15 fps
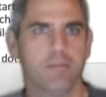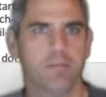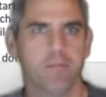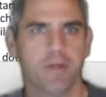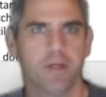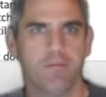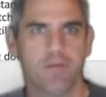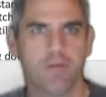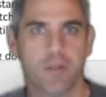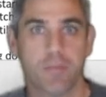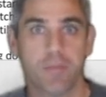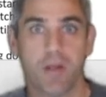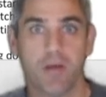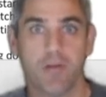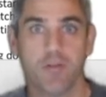If there's
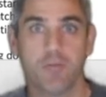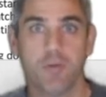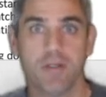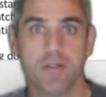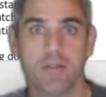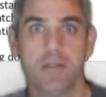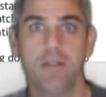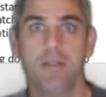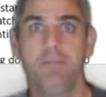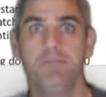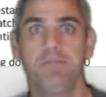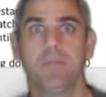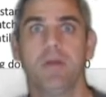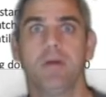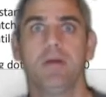something else you want to see,
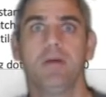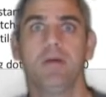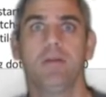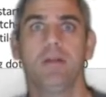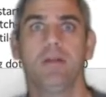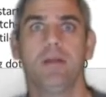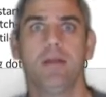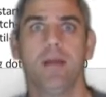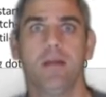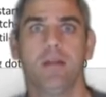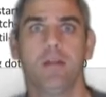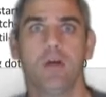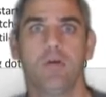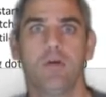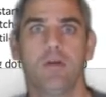like how to
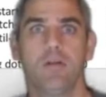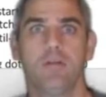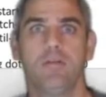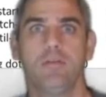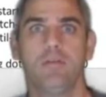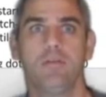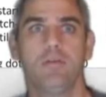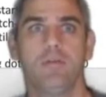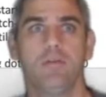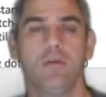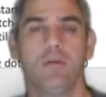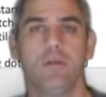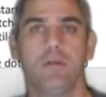go into